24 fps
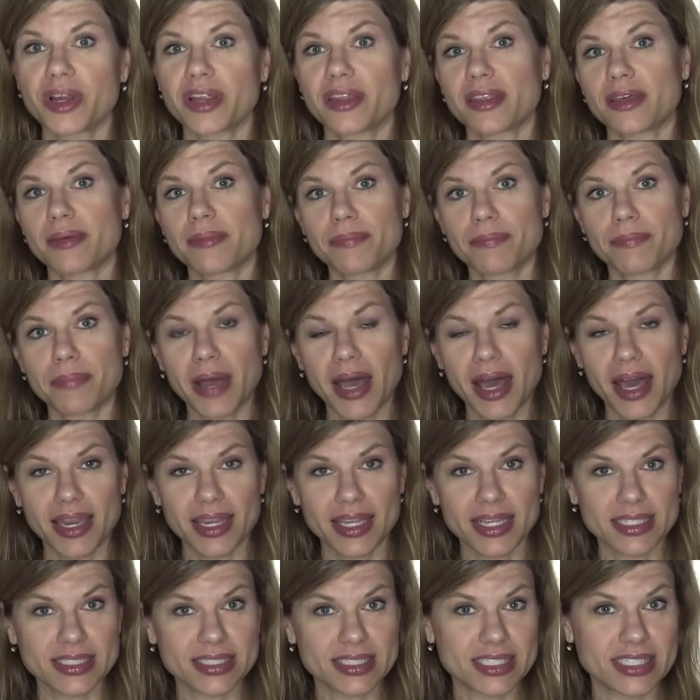where the
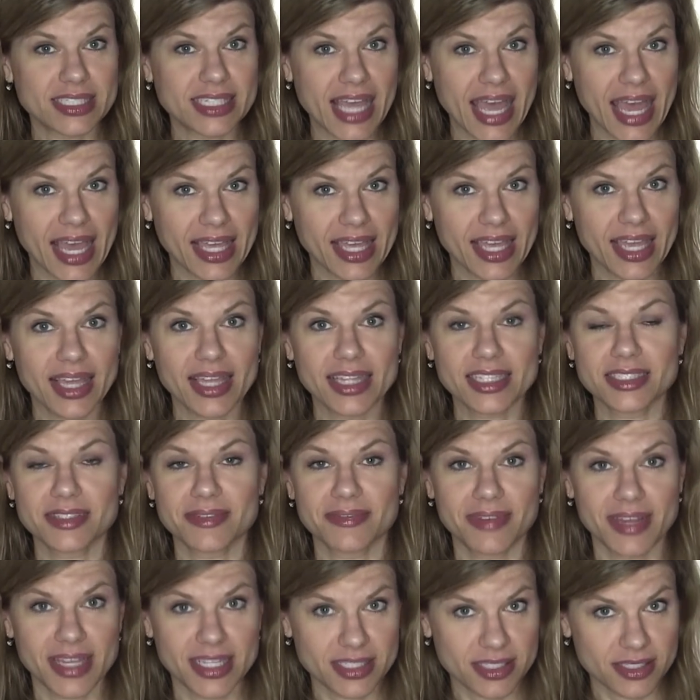body is attacking its
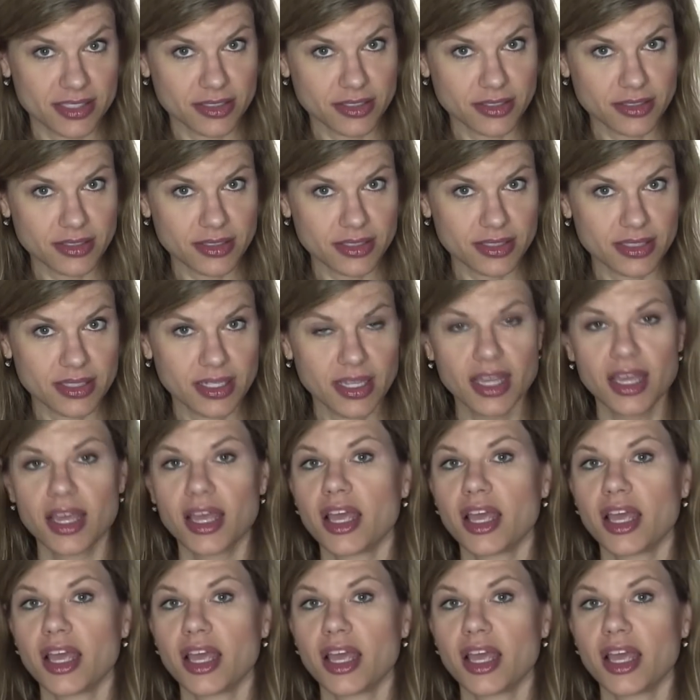vessels.